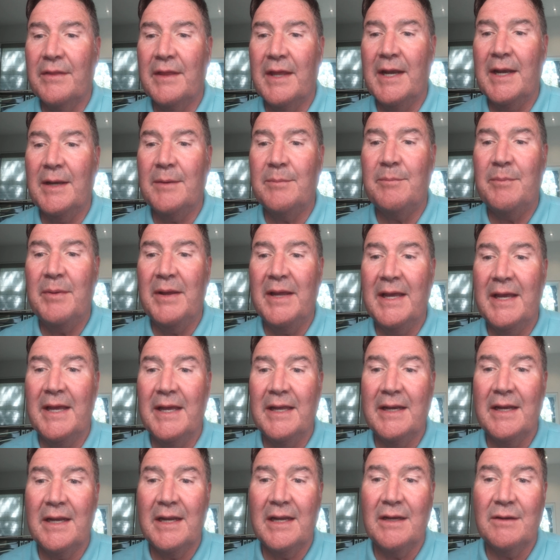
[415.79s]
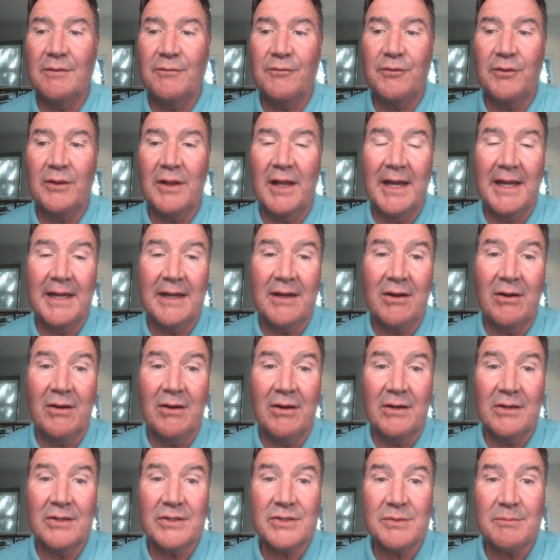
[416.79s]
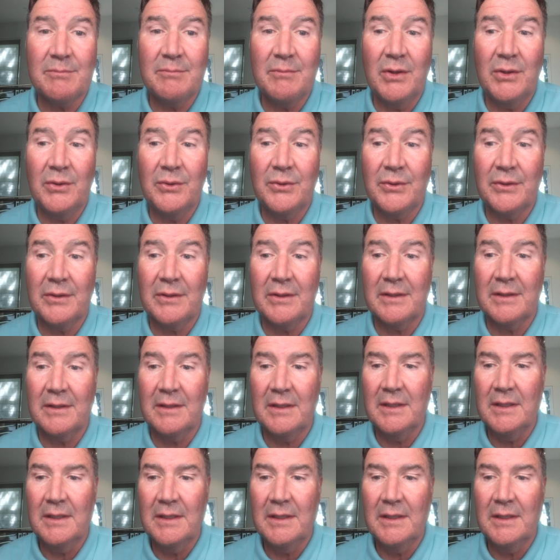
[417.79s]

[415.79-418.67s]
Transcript: that had been in Fly Car's motor.